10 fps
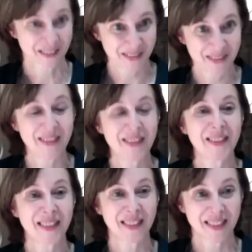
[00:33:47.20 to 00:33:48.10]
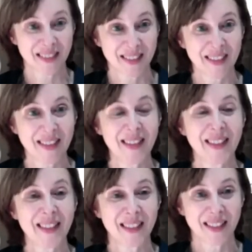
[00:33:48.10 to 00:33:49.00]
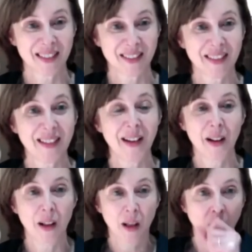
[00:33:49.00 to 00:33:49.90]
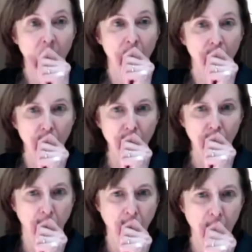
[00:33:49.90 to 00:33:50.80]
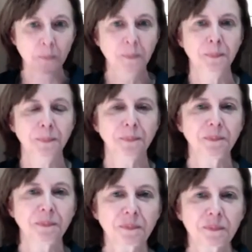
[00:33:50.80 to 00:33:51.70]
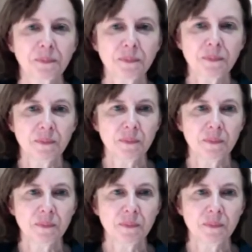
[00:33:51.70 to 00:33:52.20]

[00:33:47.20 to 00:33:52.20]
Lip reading: This person isn't speaking.